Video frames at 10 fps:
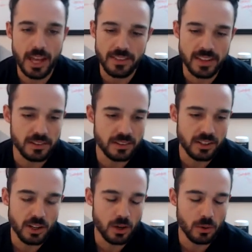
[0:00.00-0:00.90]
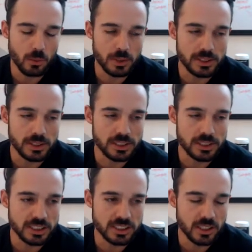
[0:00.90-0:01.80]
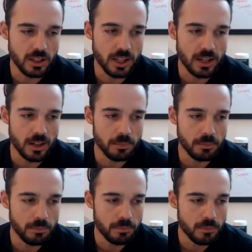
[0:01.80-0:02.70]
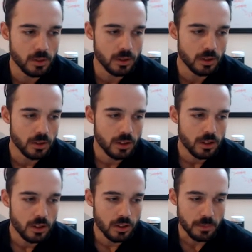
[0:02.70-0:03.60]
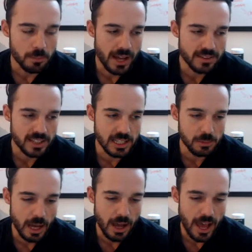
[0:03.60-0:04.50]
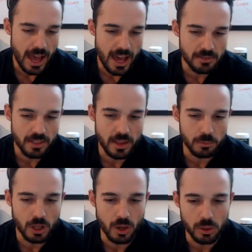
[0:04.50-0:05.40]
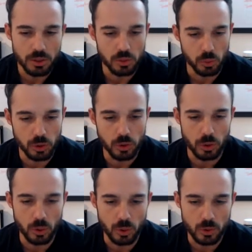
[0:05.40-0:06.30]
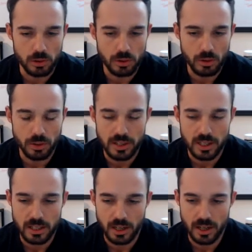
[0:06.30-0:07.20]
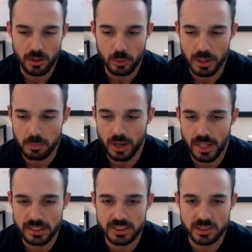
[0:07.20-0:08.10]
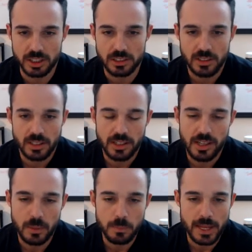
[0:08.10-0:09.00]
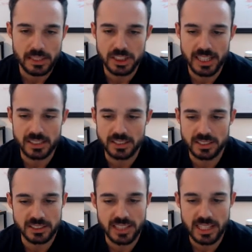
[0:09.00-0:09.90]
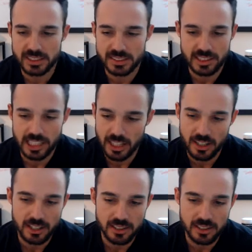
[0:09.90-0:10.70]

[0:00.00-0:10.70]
And then, we still, like my team, I have them go through the repricer and make changes as necessary.